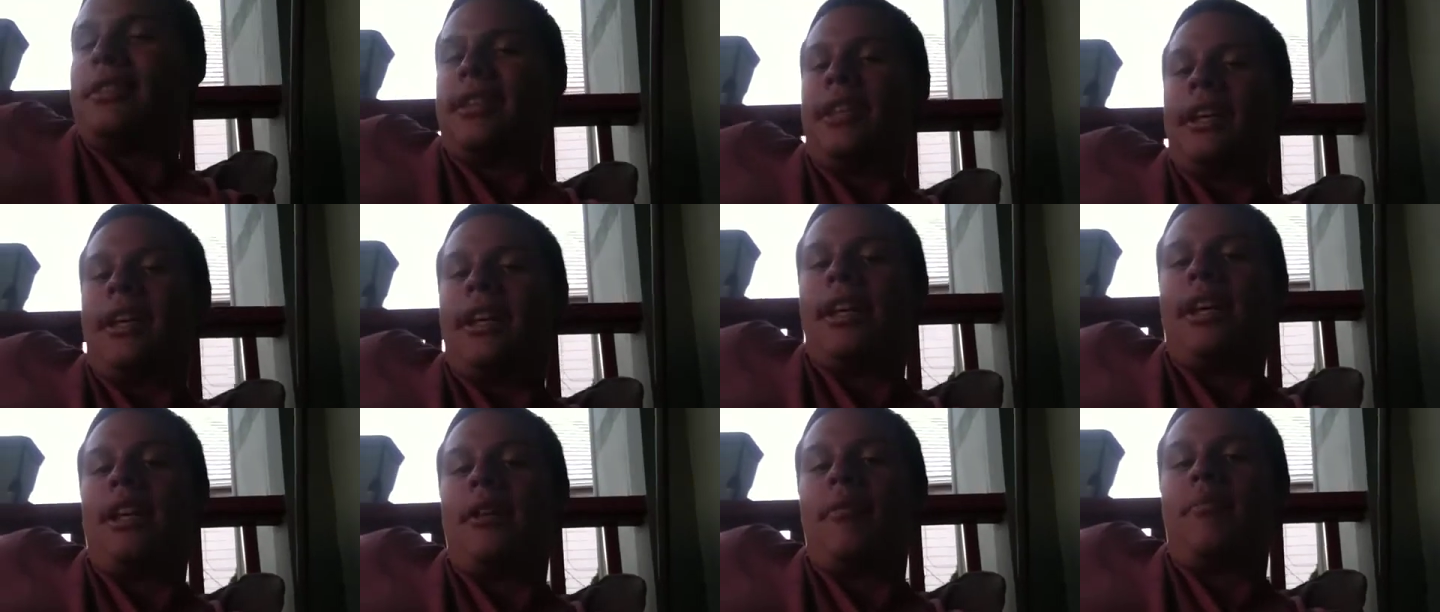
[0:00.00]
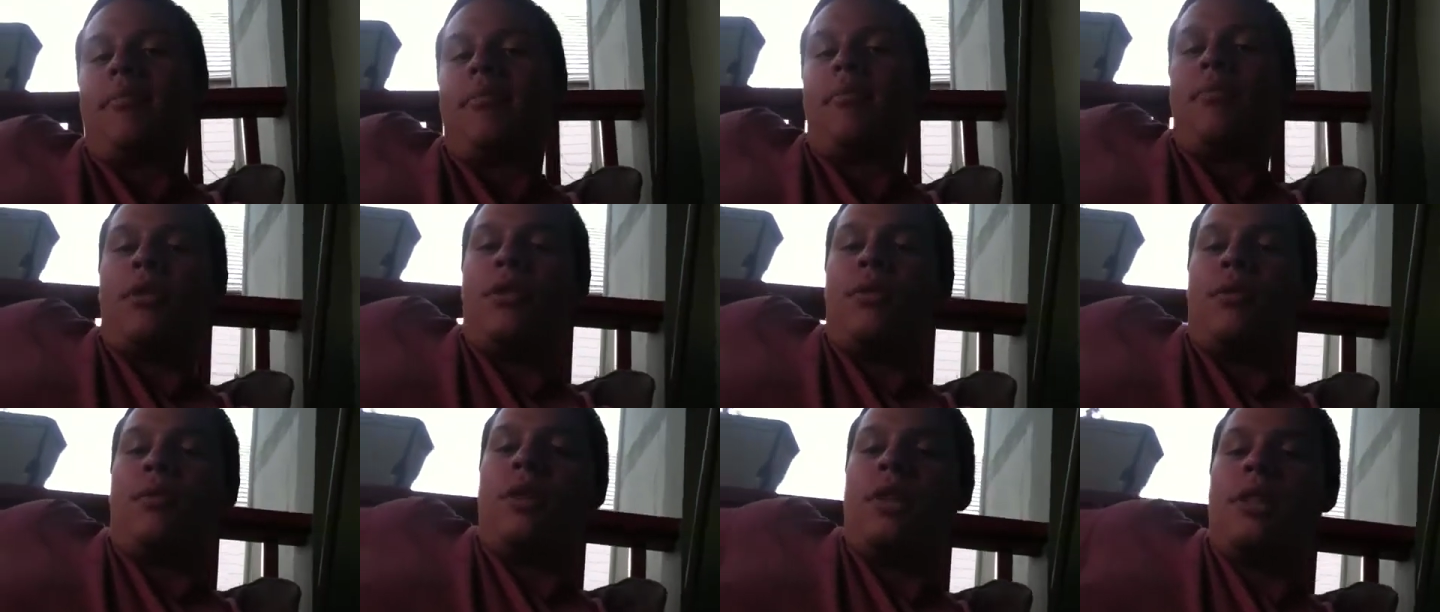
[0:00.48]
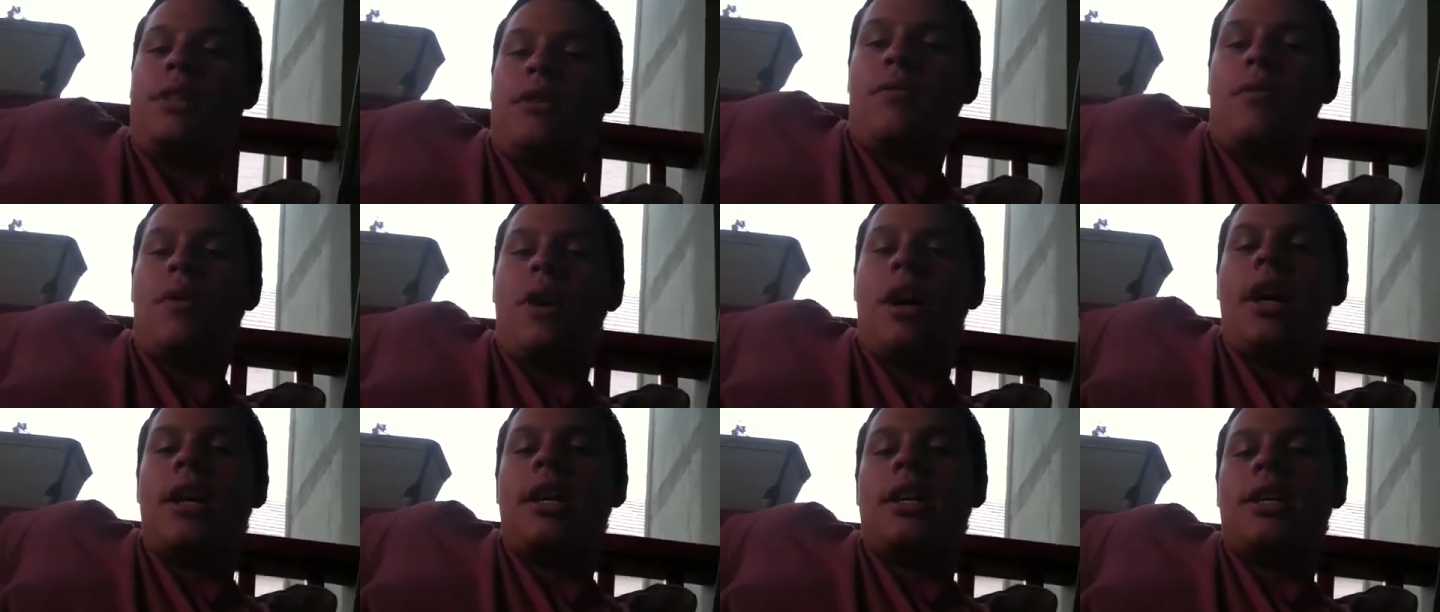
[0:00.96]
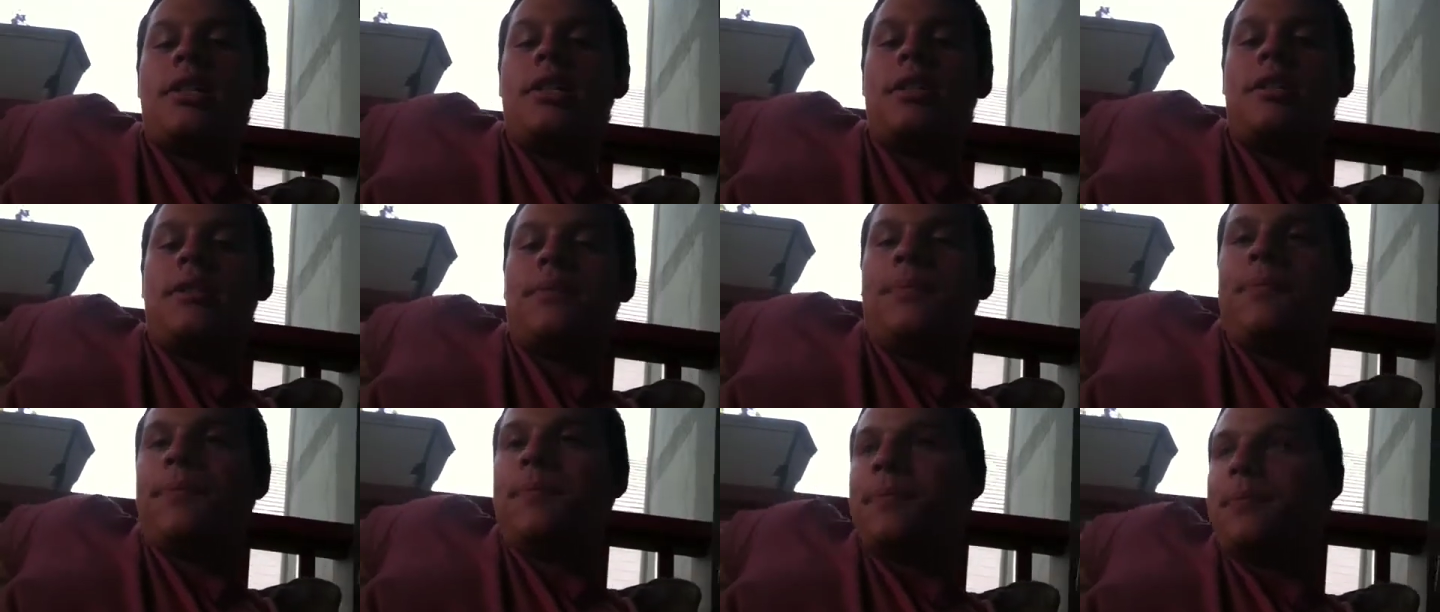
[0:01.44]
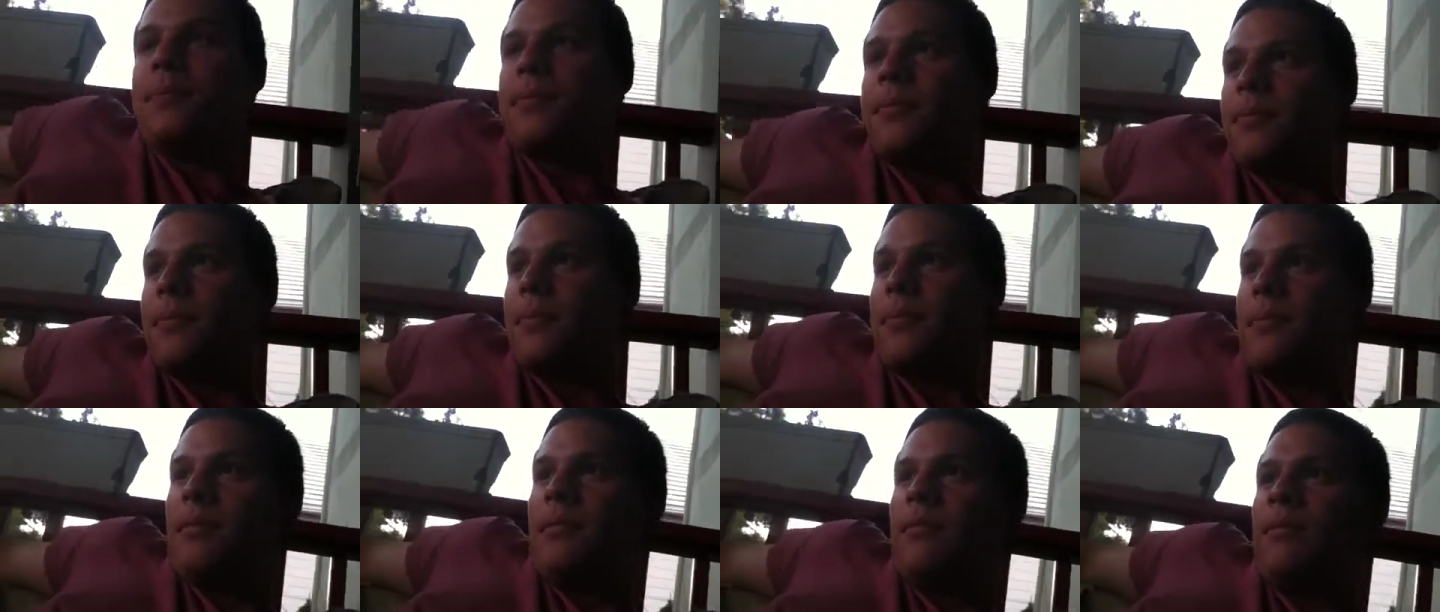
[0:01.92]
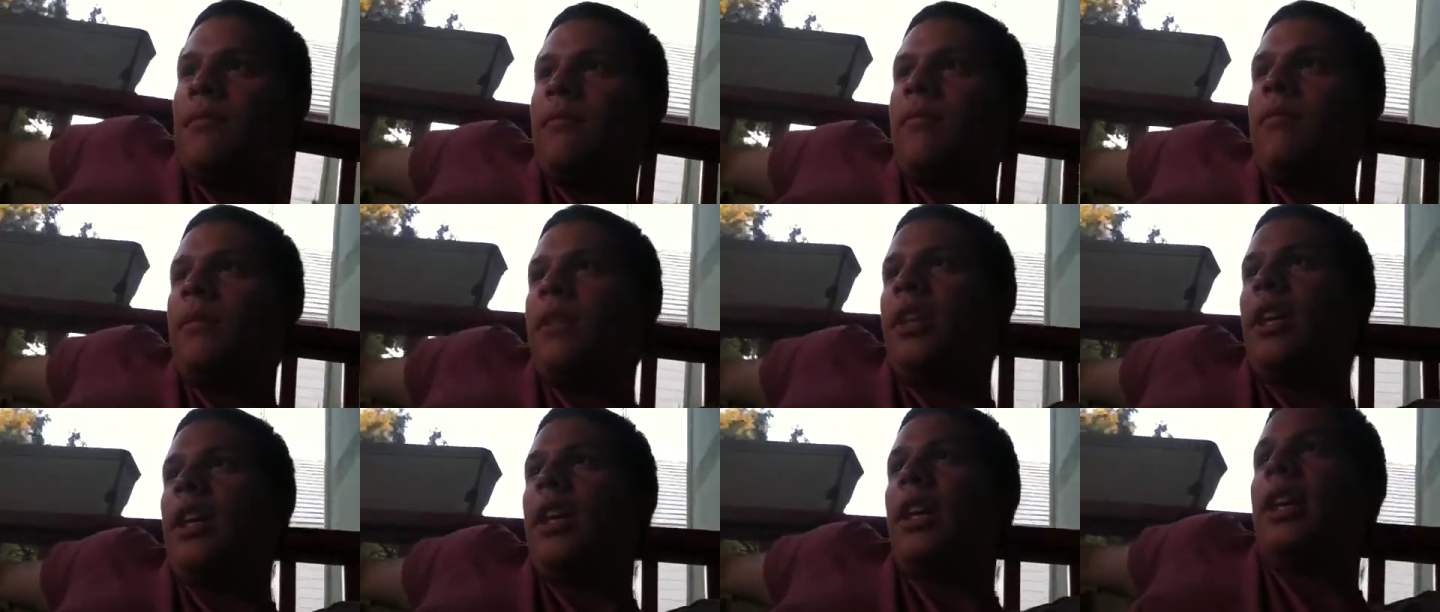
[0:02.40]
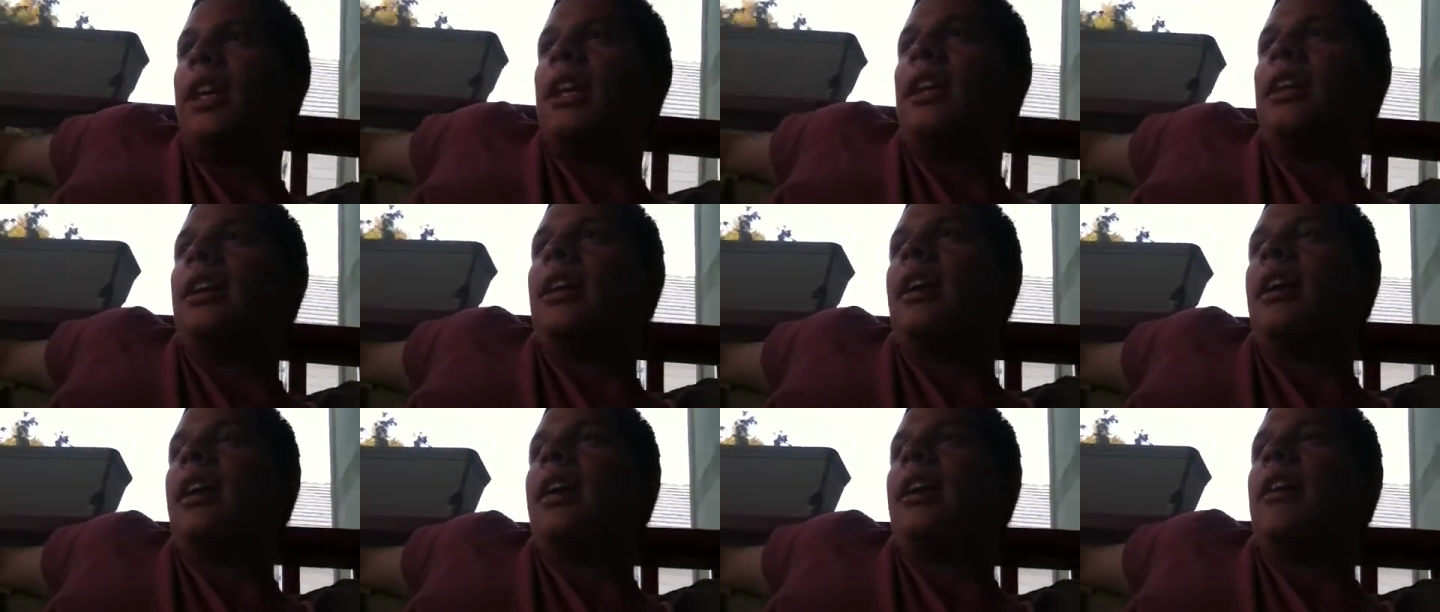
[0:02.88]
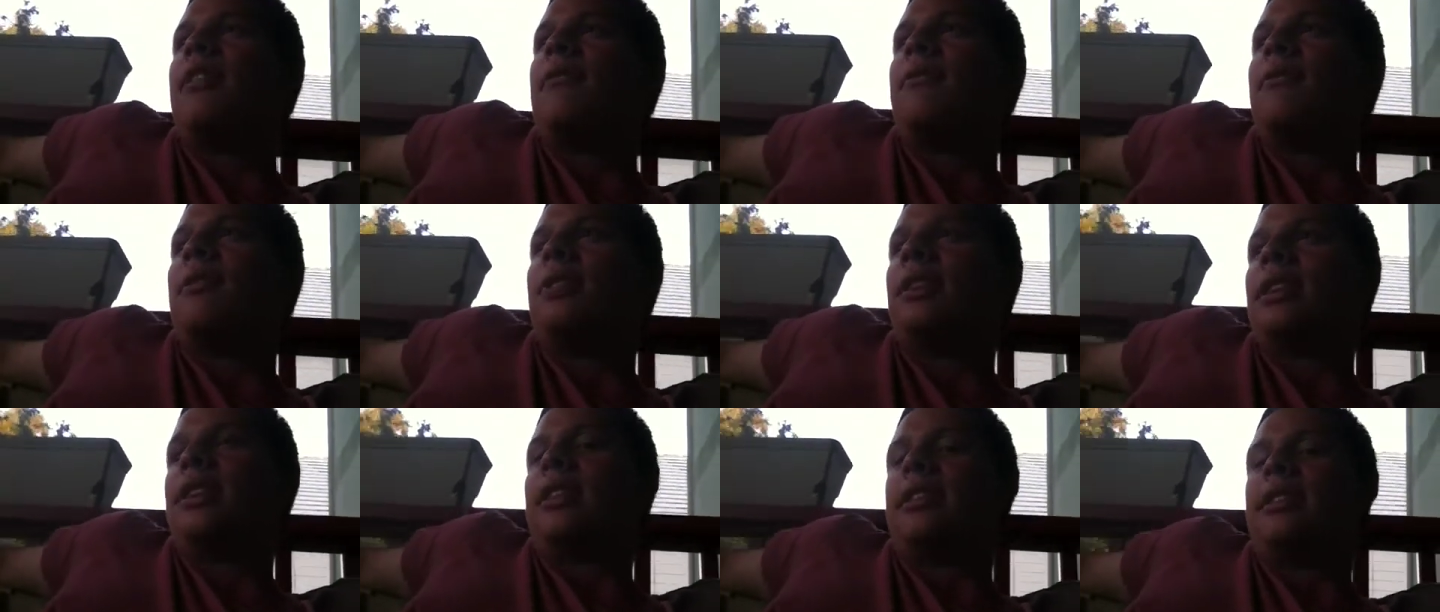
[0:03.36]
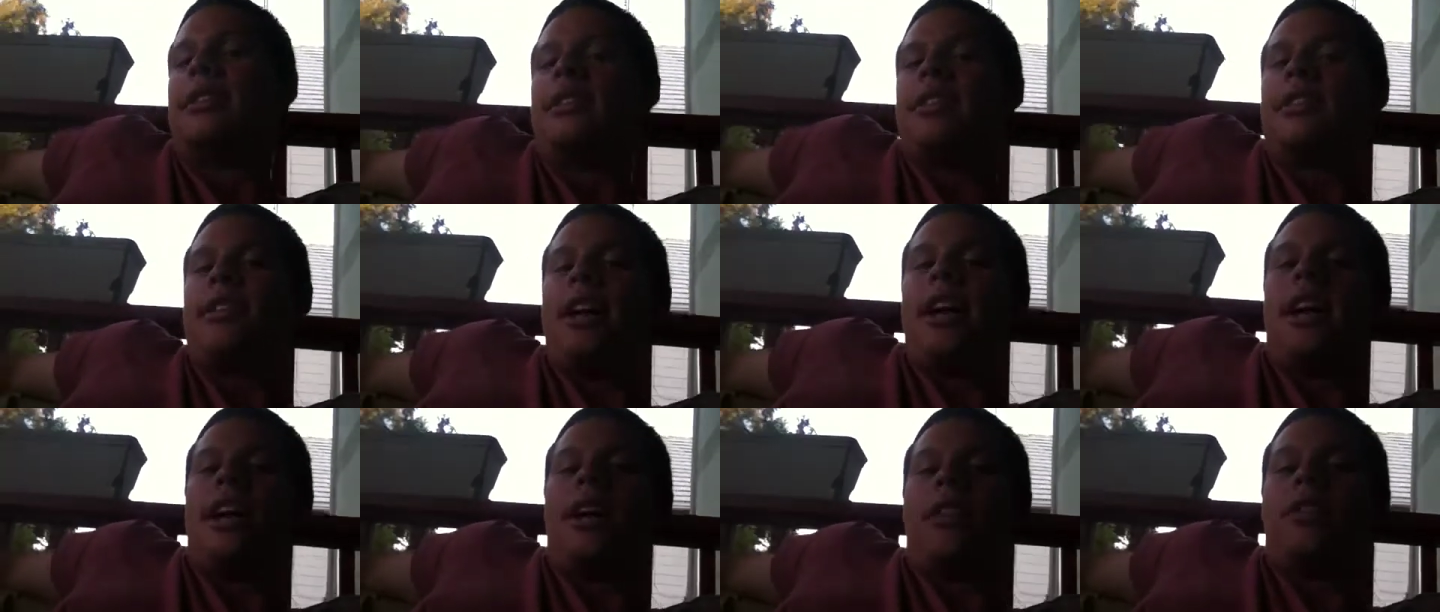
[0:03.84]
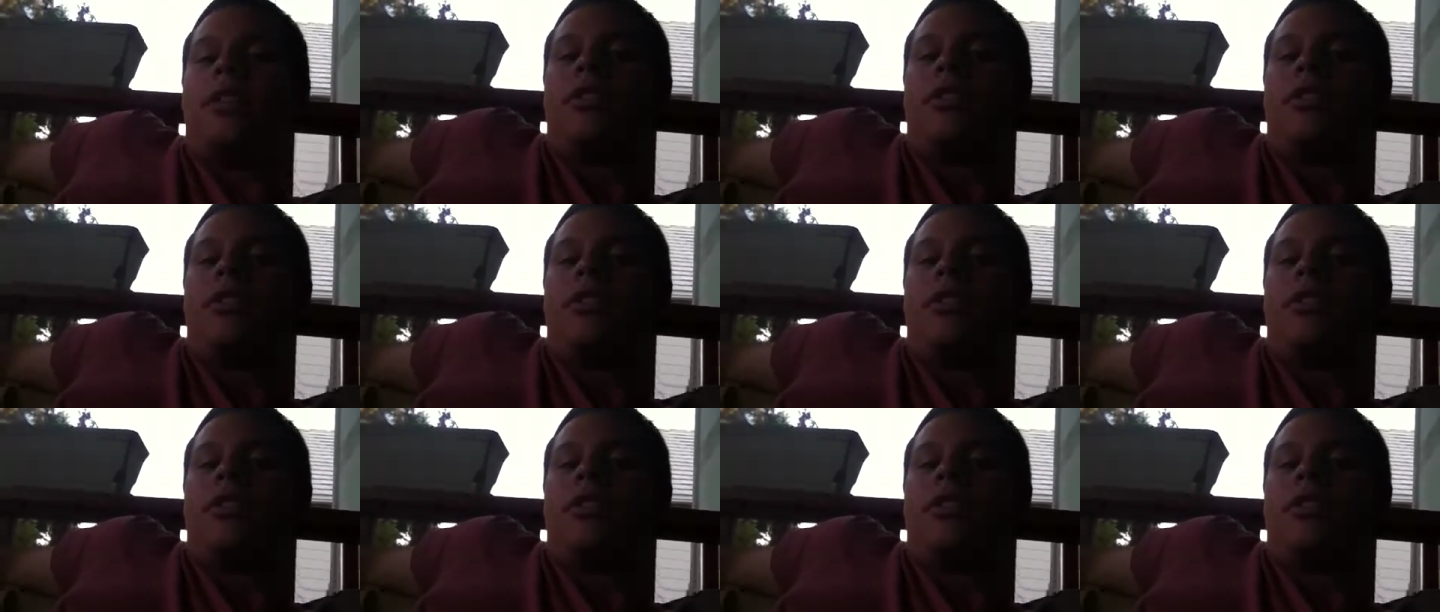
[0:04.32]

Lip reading: to get hit. The reason why is in every deck